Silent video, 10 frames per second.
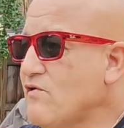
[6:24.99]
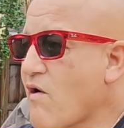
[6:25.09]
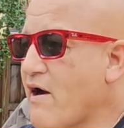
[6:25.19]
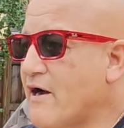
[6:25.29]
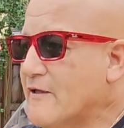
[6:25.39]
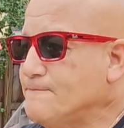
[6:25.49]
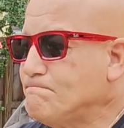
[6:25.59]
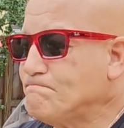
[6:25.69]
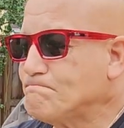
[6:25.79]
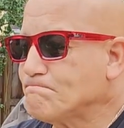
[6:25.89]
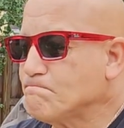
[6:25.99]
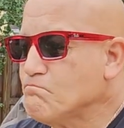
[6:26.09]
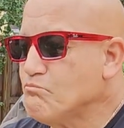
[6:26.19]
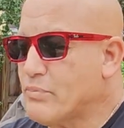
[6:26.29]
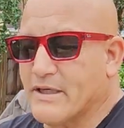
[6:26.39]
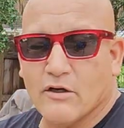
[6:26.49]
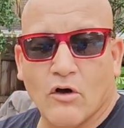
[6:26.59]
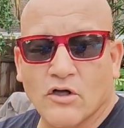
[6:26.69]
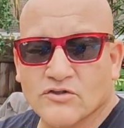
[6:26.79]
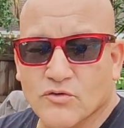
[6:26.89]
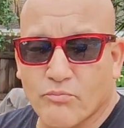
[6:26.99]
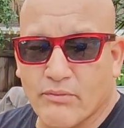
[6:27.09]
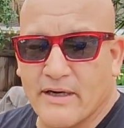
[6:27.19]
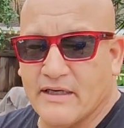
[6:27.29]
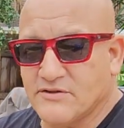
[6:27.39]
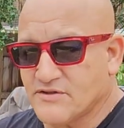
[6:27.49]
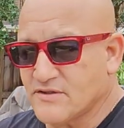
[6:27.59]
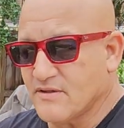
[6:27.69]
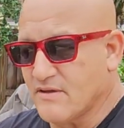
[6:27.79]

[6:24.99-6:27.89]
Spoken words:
But it also brings